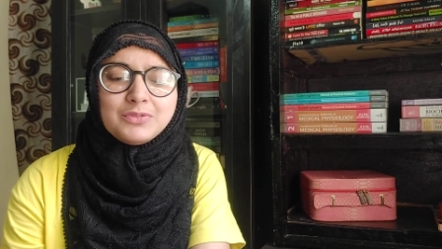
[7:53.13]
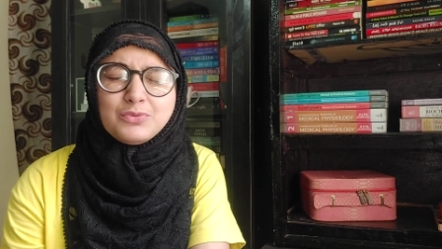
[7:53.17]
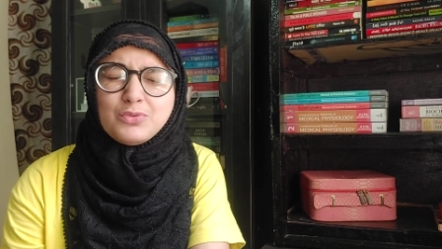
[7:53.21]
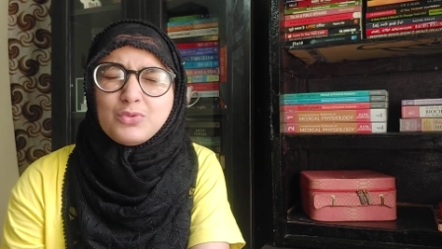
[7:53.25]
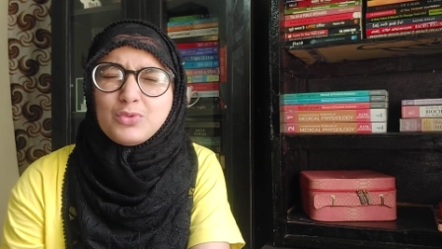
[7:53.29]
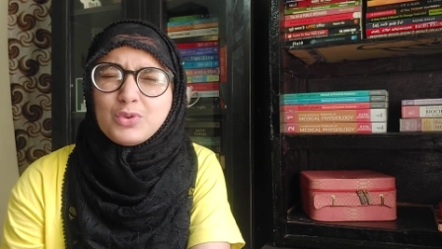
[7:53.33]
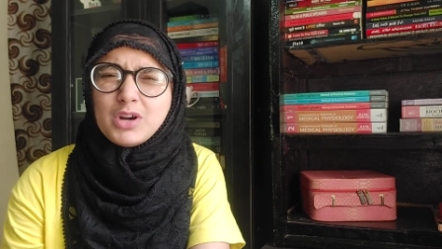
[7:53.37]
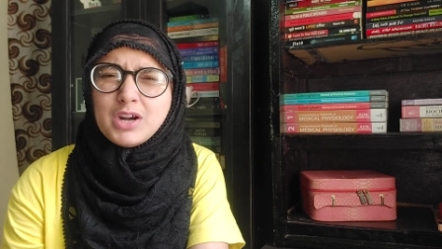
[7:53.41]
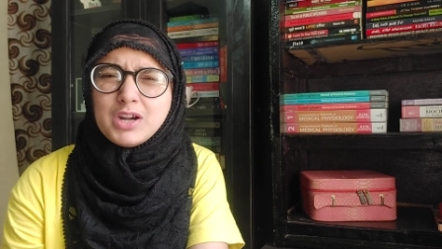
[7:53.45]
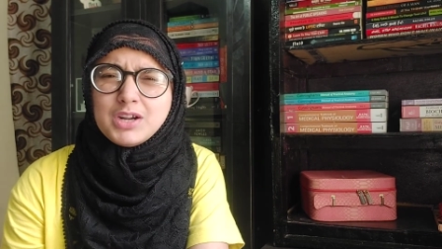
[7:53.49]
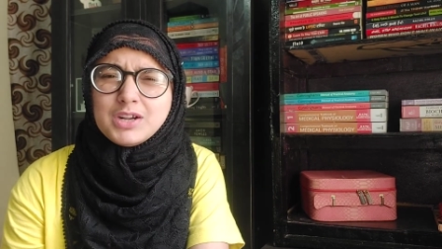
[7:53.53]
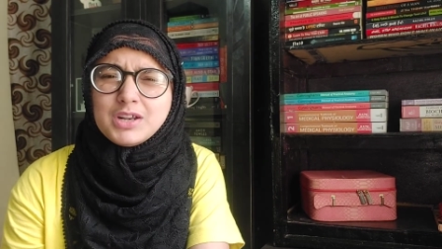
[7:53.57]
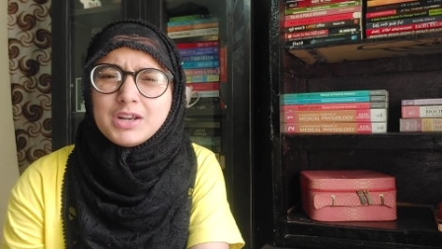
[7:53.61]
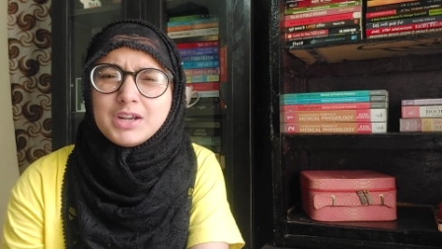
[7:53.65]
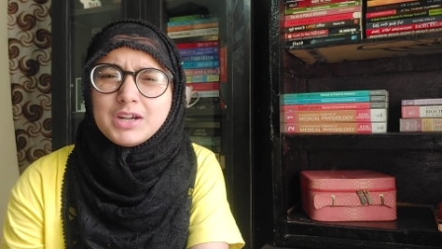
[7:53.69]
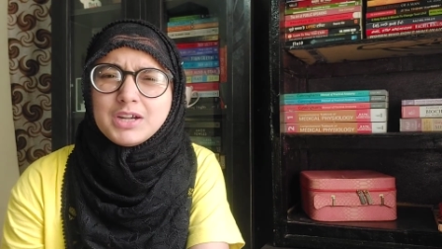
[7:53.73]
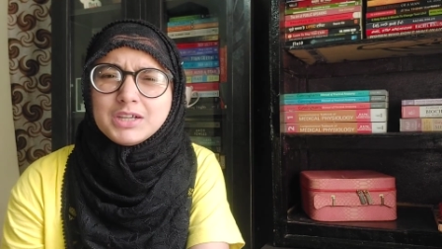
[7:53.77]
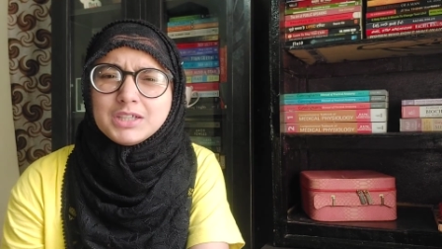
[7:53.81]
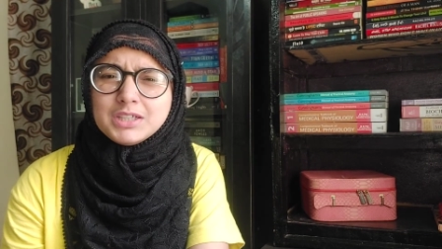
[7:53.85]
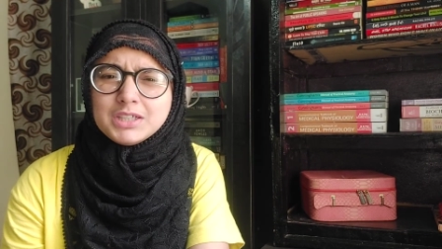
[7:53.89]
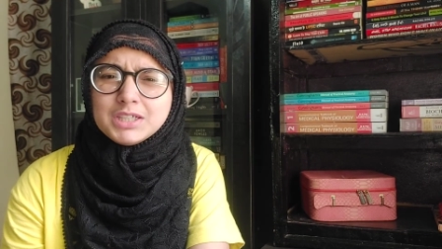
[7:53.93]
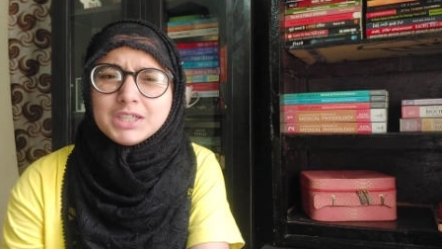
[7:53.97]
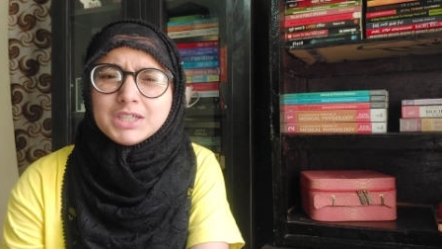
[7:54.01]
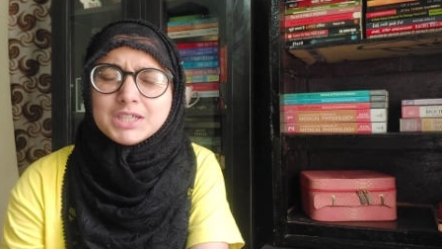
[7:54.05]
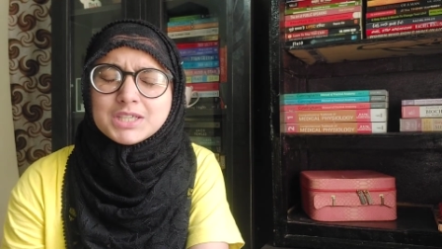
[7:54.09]

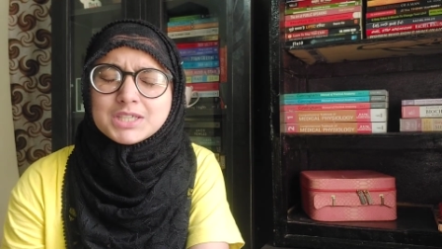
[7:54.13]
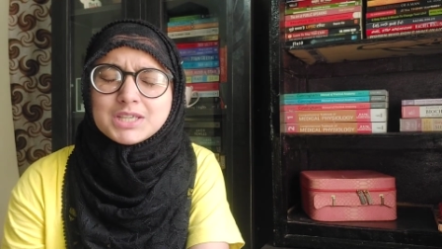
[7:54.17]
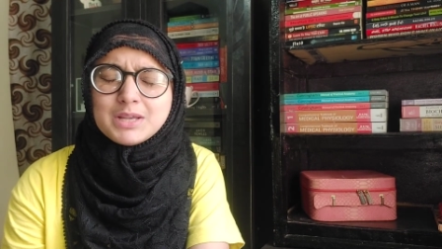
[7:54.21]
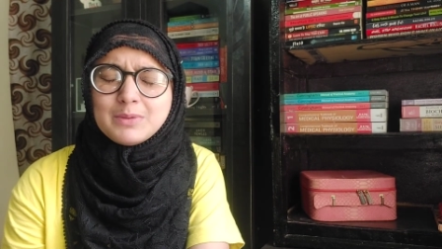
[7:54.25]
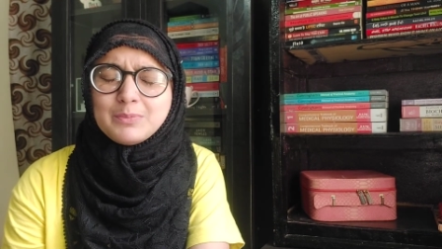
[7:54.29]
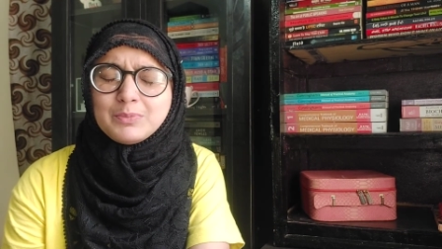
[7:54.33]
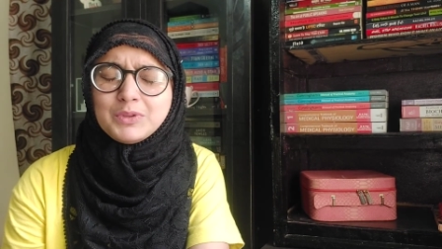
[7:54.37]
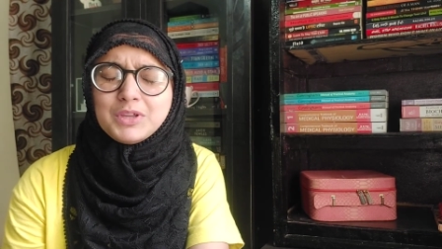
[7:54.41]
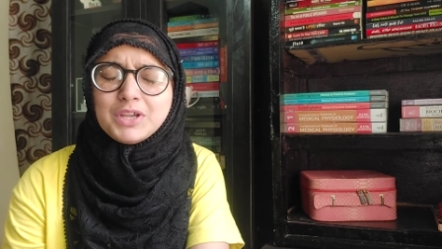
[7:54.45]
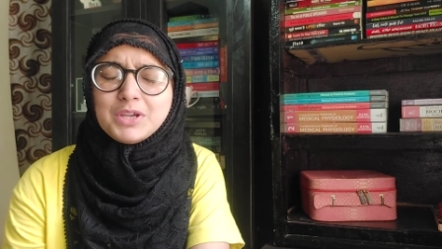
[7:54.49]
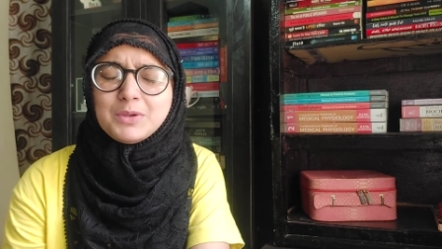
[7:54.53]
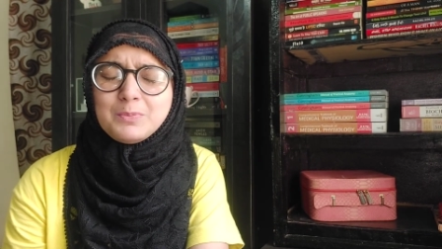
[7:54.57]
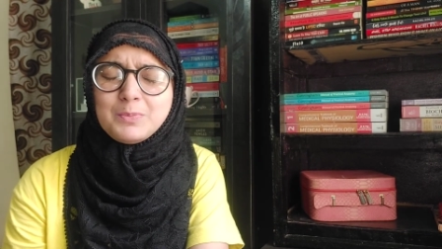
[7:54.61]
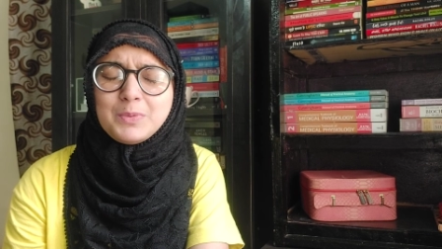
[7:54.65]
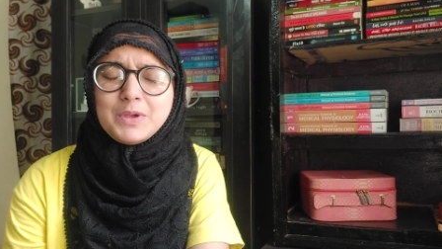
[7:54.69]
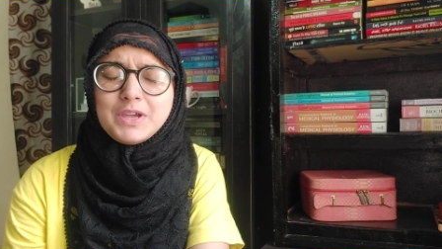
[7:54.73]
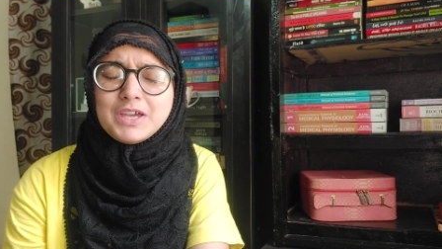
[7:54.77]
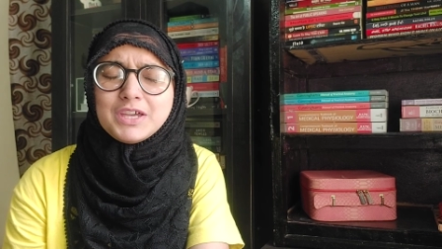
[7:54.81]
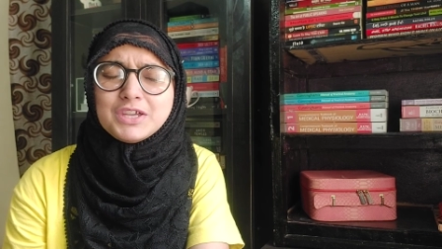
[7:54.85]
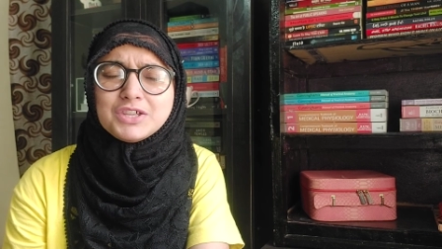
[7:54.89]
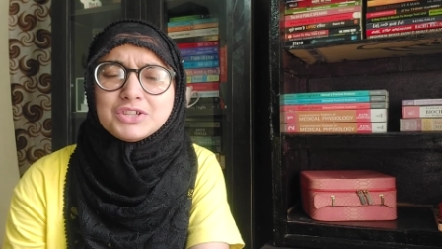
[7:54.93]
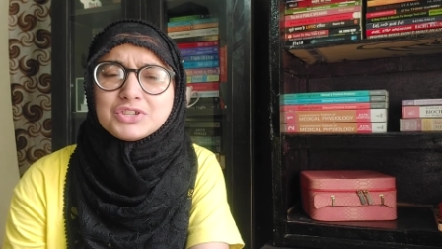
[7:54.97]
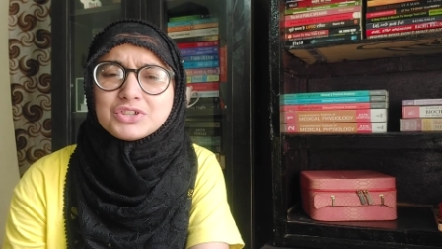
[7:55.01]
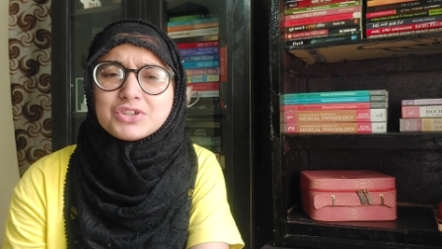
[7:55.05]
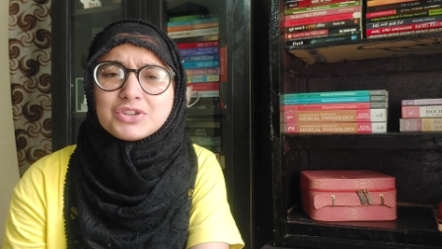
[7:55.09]
400 something
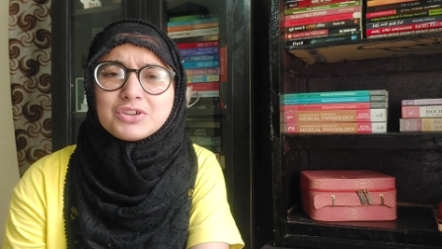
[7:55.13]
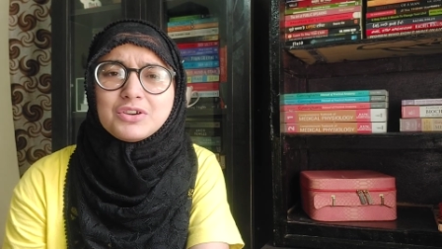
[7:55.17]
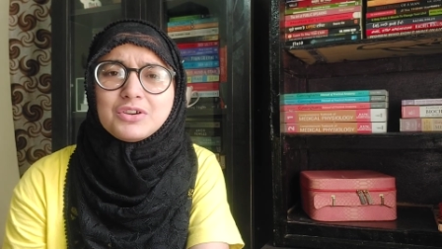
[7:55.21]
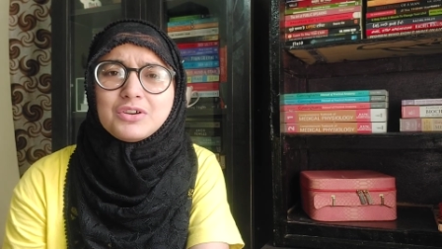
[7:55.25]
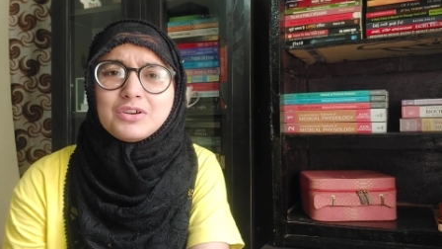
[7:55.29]
page.